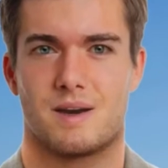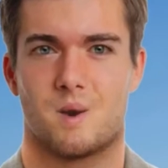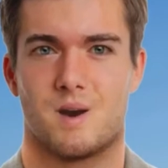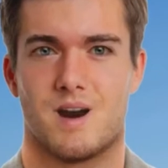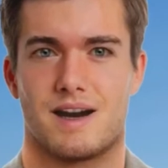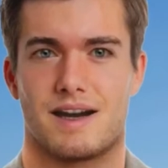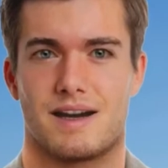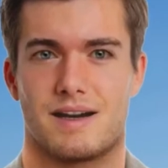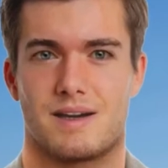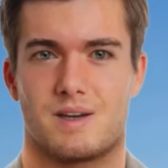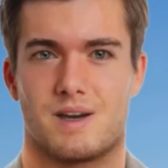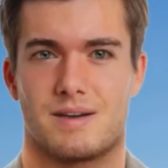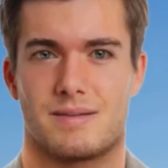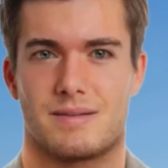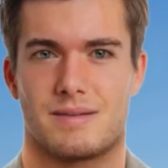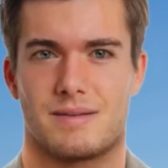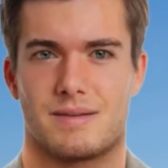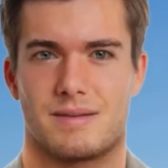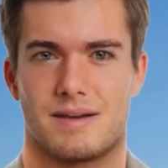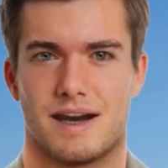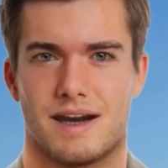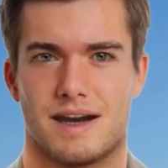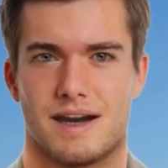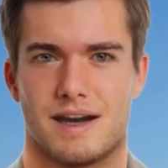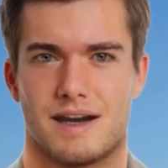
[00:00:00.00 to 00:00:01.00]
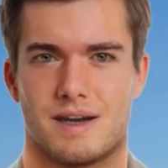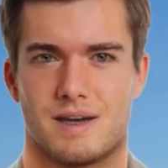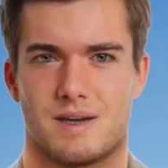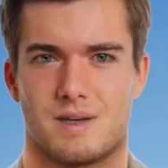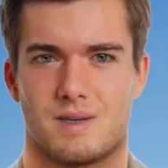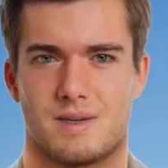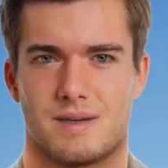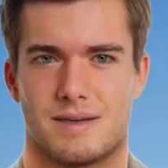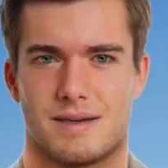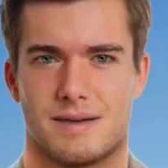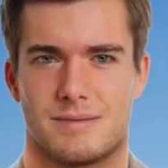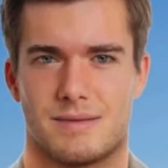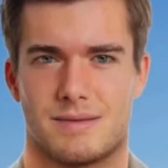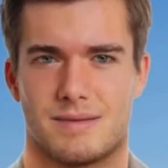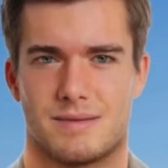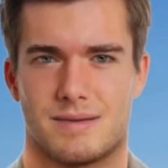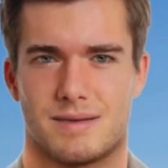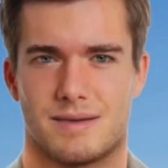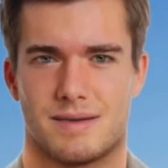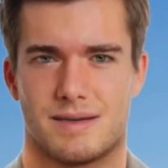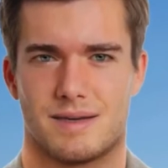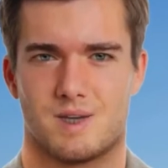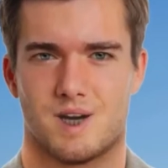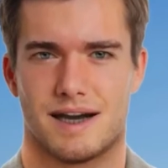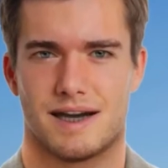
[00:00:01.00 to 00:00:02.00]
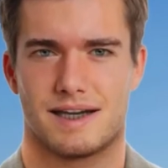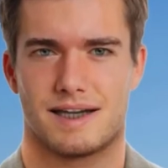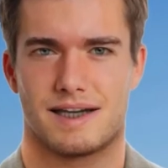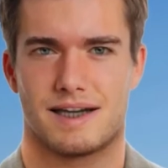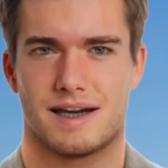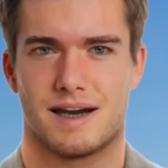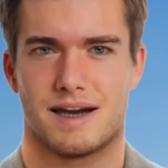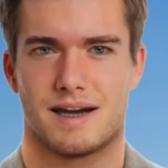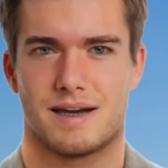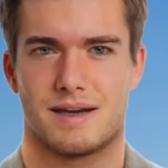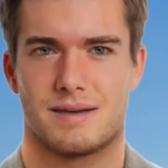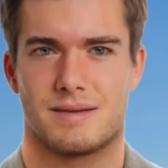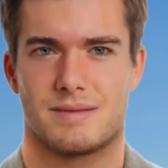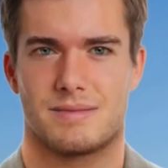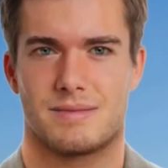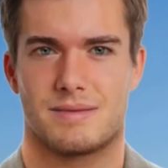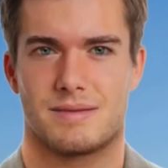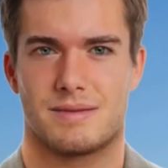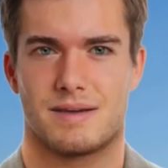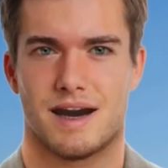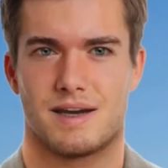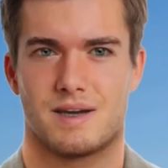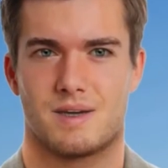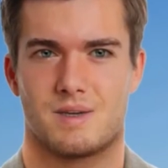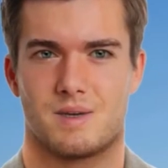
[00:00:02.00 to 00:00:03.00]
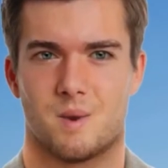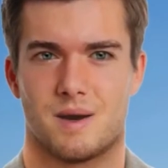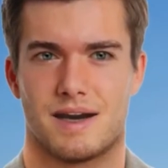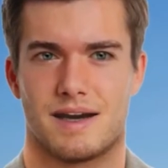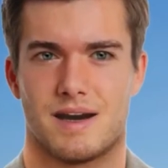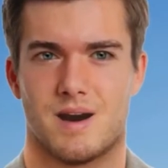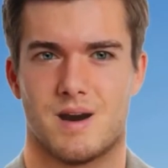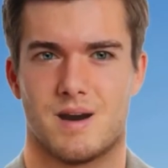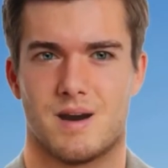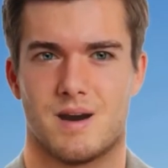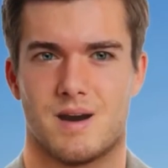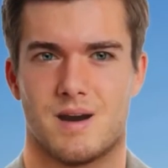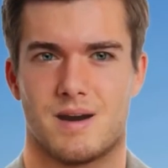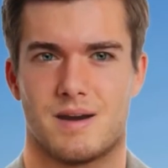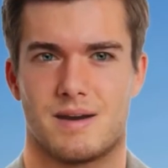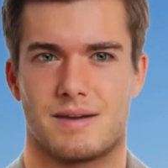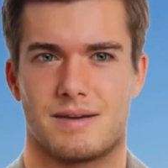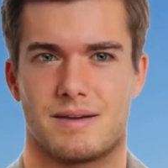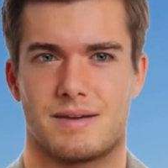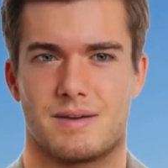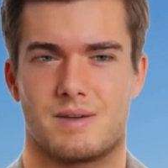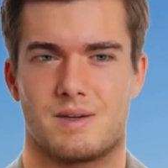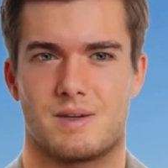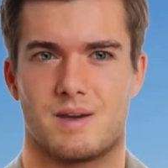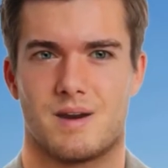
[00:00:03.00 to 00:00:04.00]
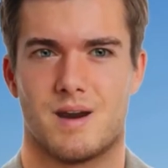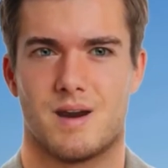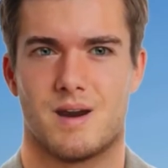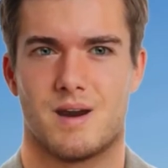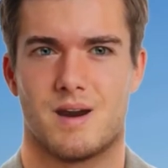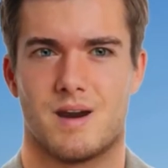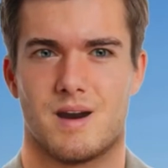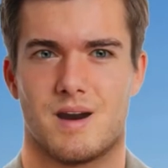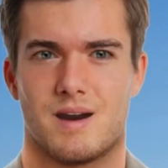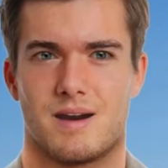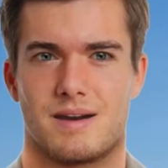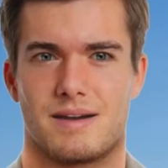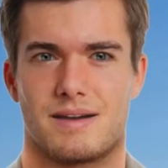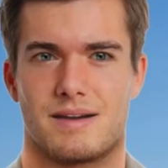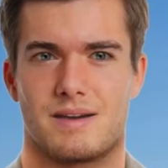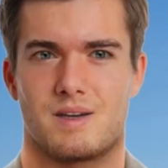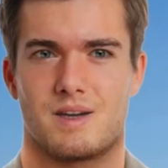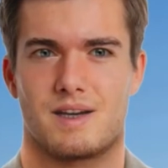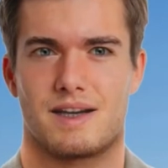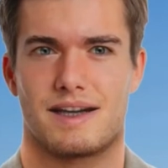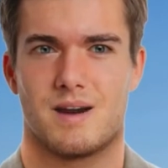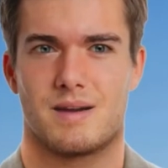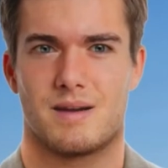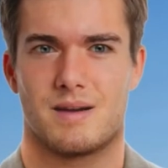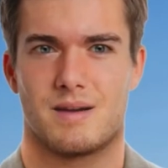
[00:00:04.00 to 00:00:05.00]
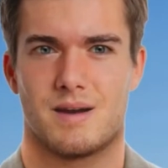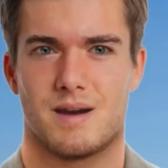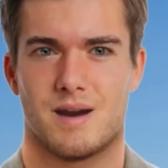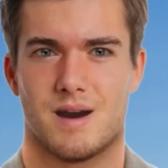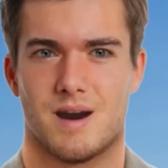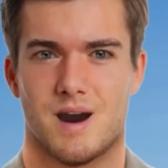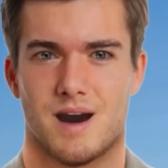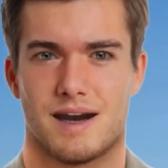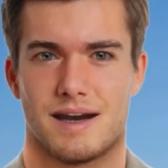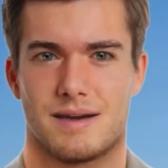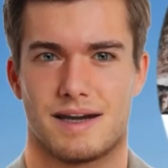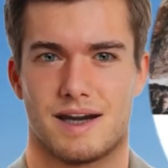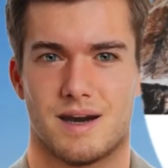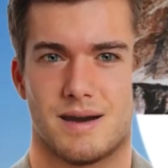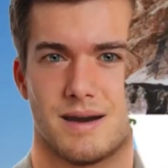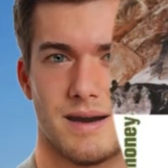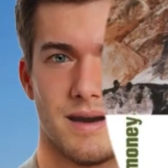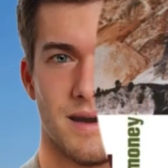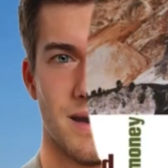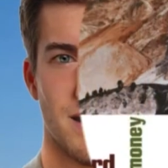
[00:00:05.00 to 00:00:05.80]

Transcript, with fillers: trade, transaction, transfer, Visa, wallet, wealth, white.